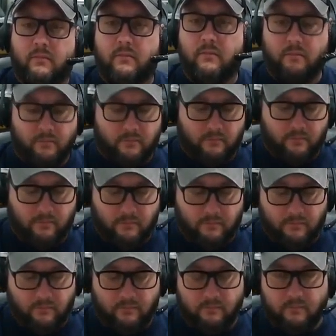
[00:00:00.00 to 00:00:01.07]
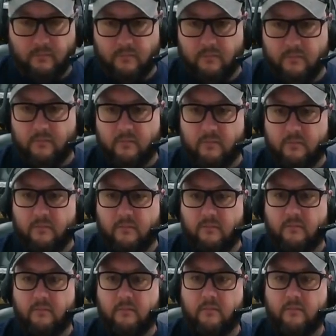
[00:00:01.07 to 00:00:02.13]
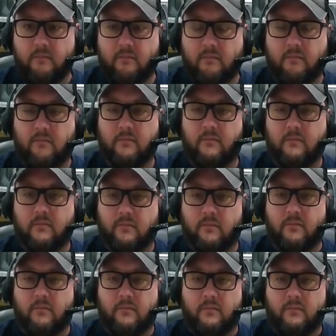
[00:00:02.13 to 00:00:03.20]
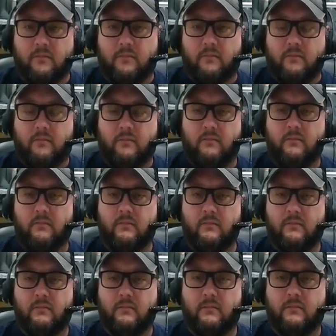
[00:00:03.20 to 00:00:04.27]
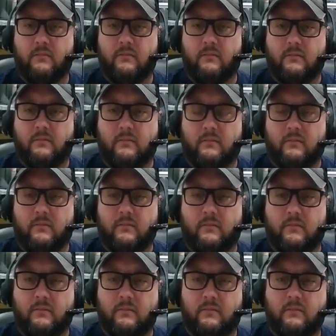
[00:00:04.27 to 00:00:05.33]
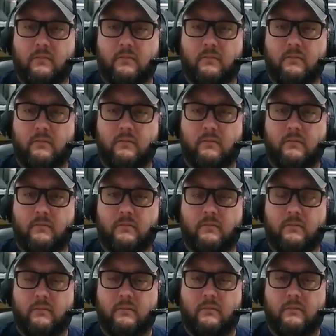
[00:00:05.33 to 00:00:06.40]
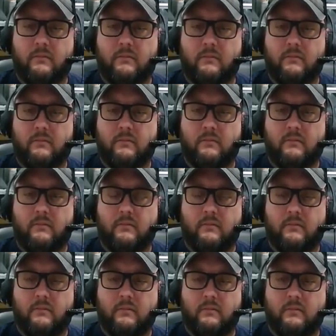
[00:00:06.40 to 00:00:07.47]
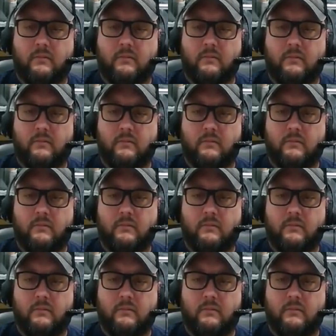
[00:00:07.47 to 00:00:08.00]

[no speech]